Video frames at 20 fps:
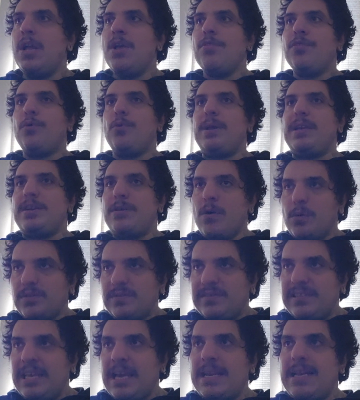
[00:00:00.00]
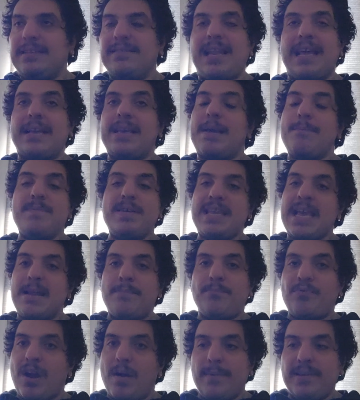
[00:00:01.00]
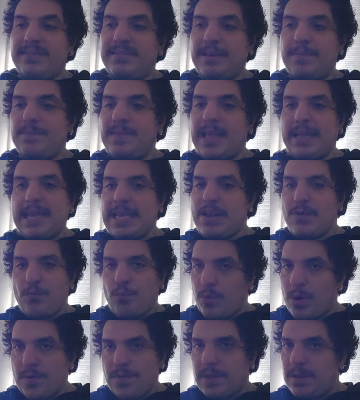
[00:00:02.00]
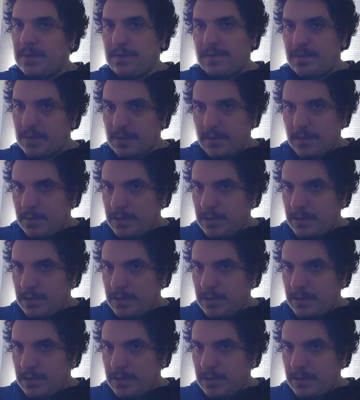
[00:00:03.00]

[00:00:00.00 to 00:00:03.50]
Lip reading: So he goes in, it's like Miguel promised him that he wasn't